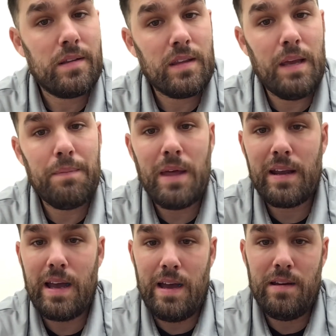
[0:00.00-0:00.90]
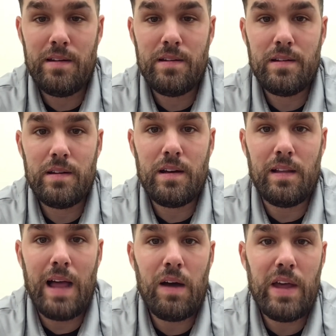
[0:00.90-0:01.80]
keep that guy.
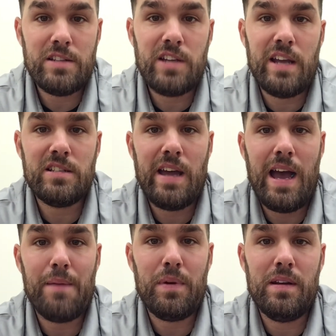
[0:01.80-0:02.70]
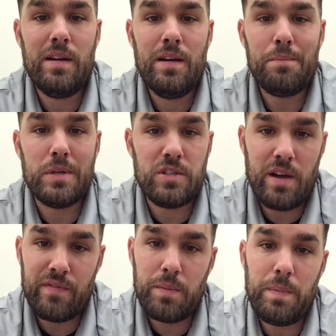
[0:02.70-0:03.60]
Allow that change to happen. But you
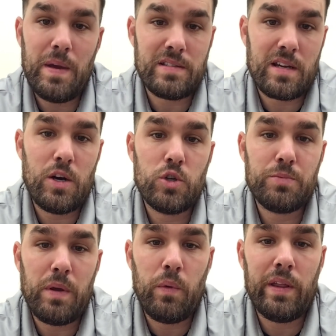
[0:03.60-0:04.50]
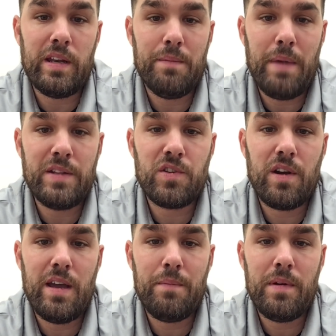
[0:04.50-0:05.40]
have to, as a coach, be willing to mentor
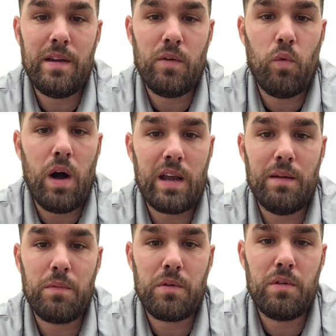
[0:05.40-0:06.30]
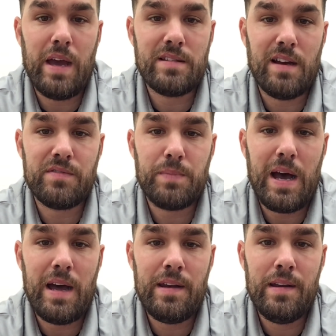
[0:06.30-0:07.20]
him and walk him through that tough spot.